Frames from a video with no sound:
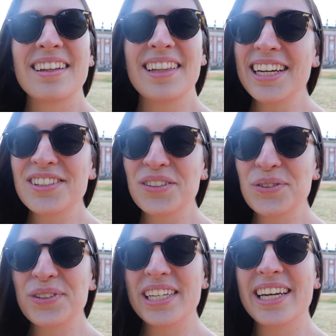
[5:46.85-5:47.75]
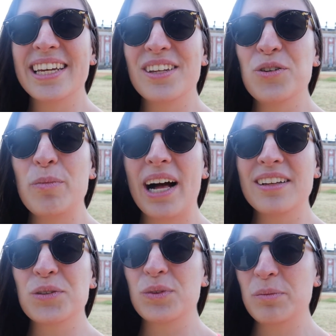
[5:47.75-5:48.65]
Like Sanssouci, the new
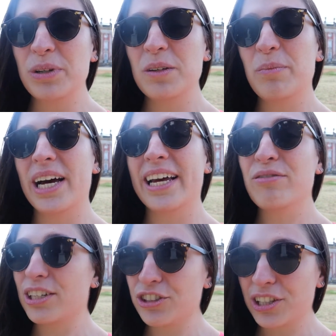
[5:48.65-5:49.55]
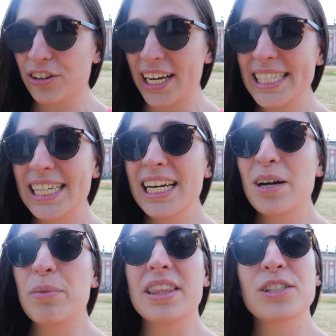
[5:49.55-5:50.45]
palace was built by Frederick the Great,
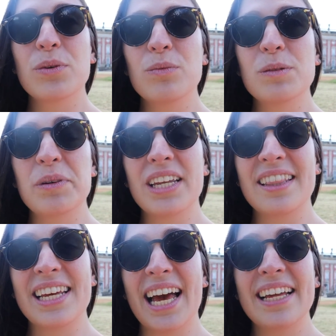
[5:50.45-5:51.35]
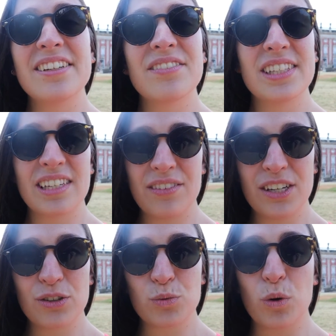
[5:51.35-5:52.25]
but this one was built at the end of the Seven
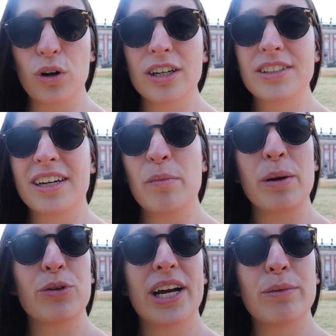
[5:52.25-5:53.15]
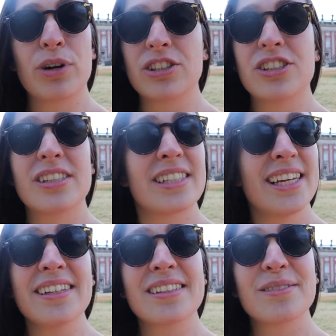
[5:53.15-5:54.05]
Years' War to commemorate Prussia's
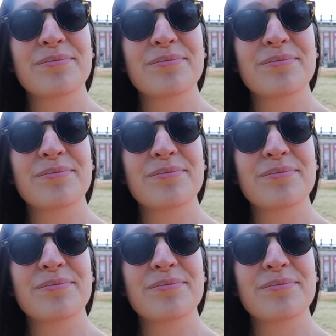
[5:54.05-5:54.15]
success.